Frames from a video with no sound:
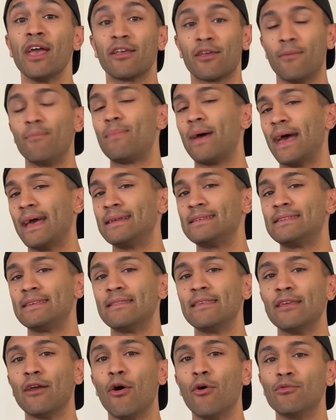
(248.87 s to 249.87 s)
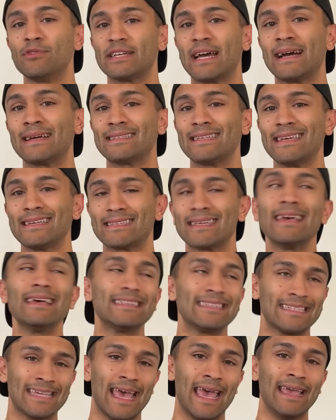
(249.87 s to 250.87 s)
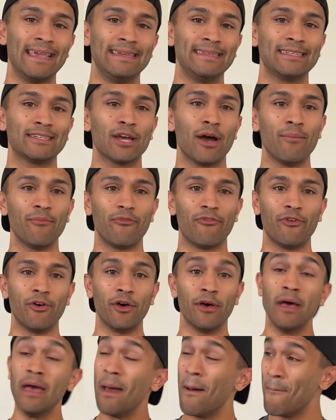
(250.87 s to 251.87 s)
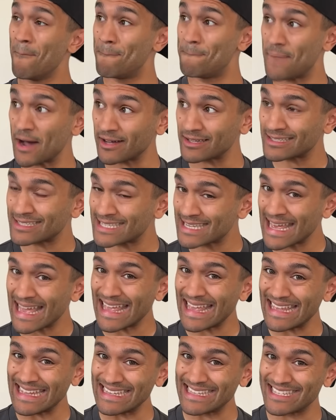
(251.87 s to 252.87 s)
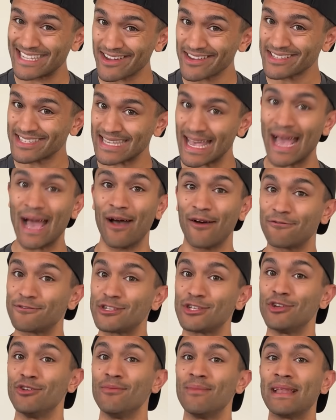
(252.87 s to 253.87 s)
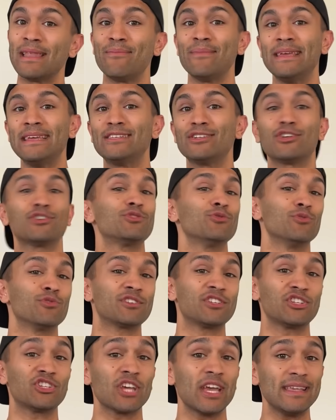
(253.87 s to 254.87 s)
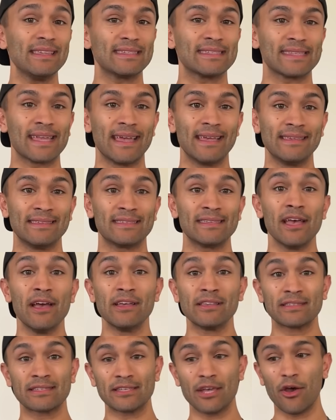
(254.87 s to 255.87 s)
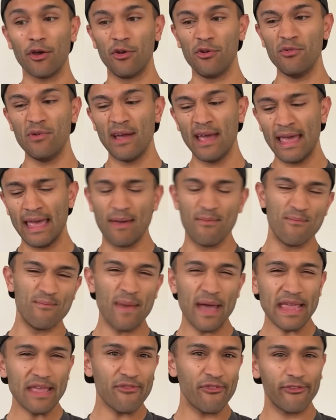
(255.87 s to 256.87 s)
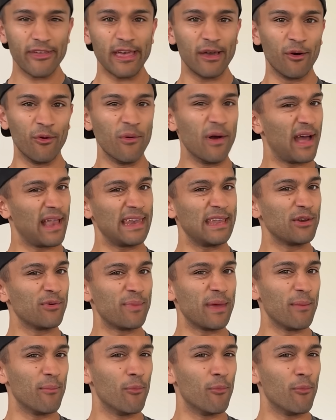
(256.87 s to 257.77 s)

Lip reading: compared to the old Addict to aid comfort. But it does have 2mm shorter chainstays, so it may feel a little bit